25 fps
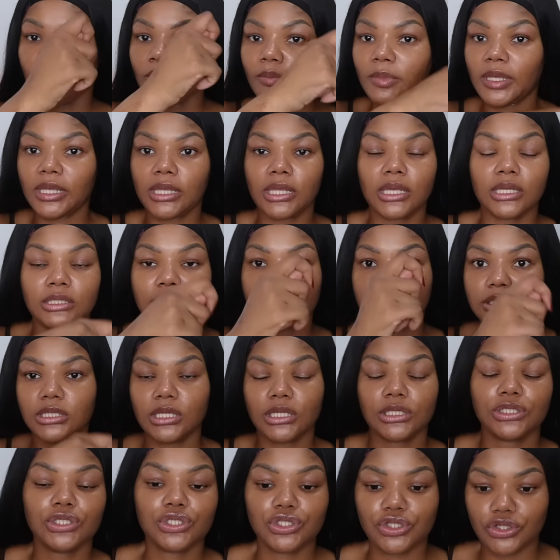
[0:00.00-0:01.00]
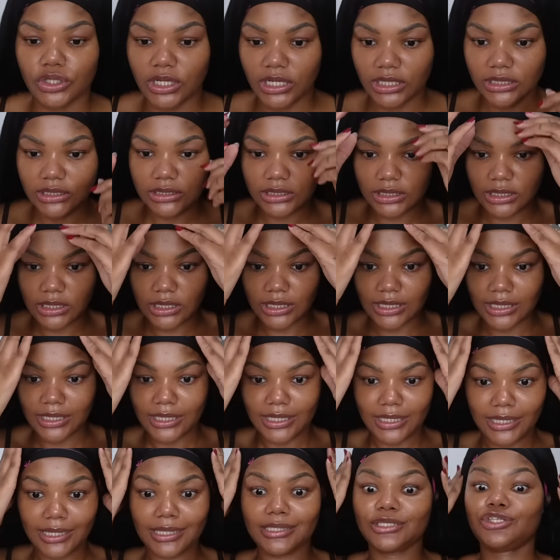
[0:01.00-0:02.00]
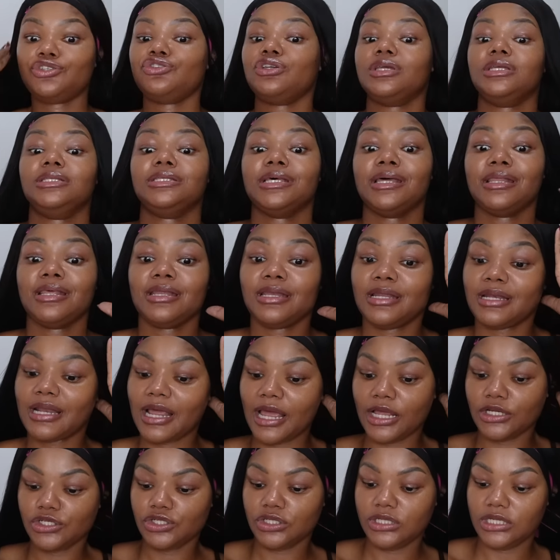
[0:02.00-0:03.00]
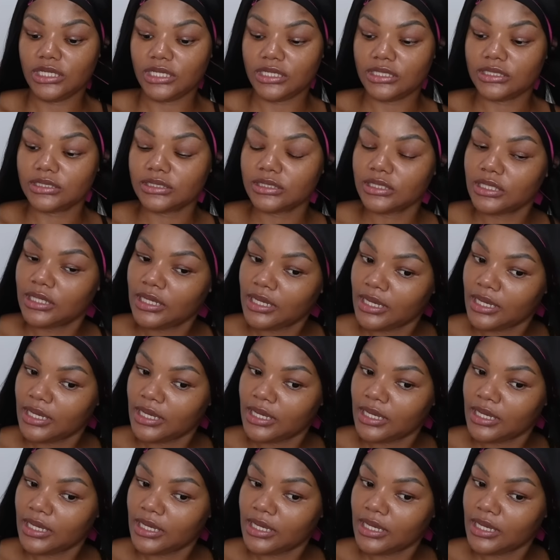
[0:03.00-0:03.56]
make it straighter than it actually is.